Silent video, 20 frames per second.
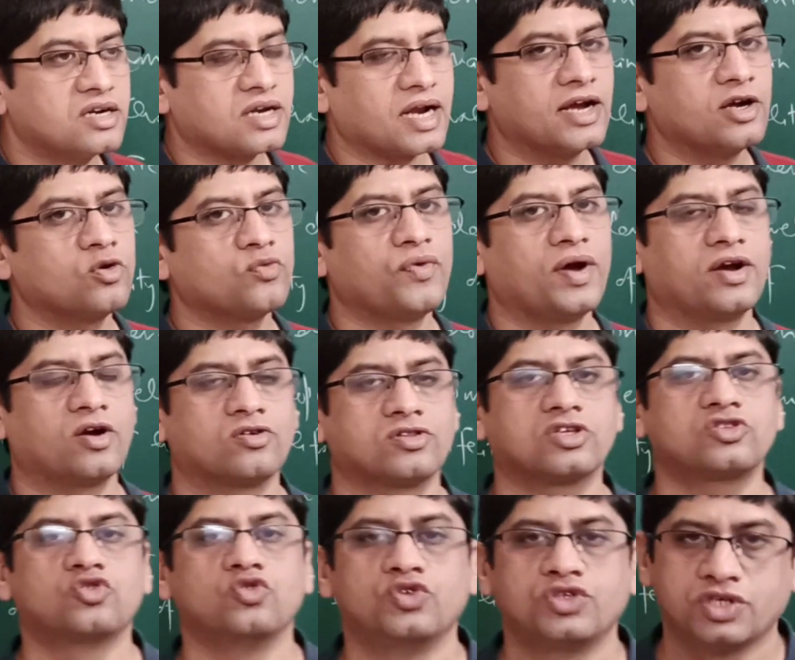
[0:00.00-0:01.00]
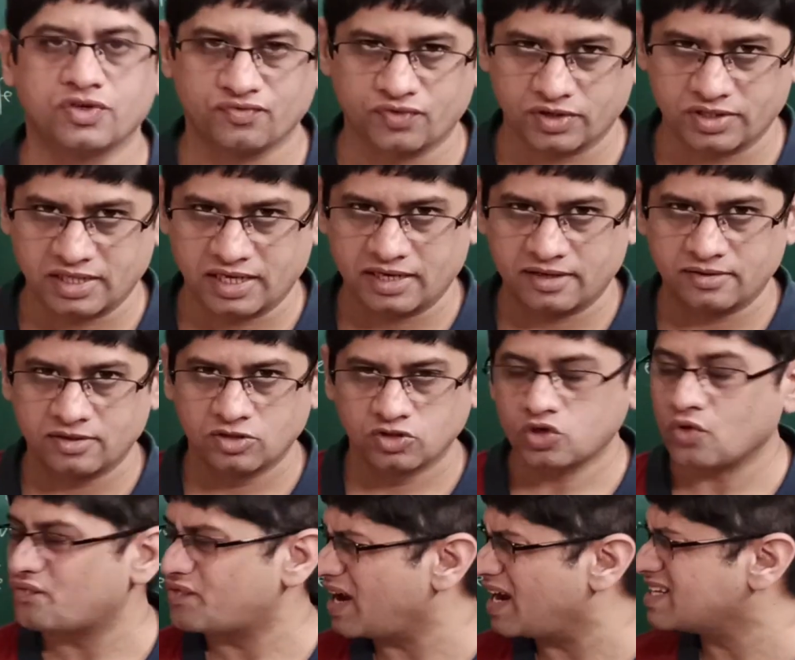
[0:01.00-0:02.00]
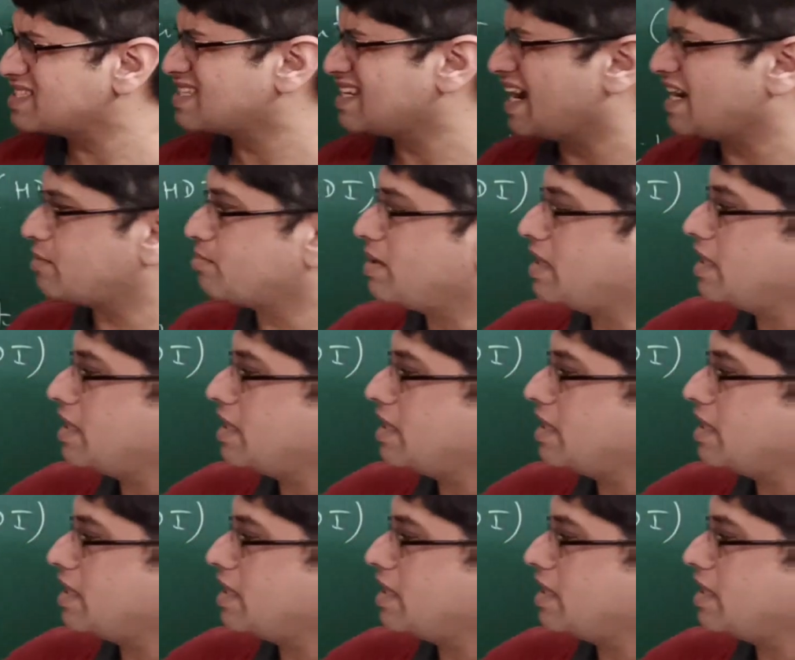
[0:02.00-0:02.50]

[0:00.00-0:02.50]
try to find out the solution for that. So friends, let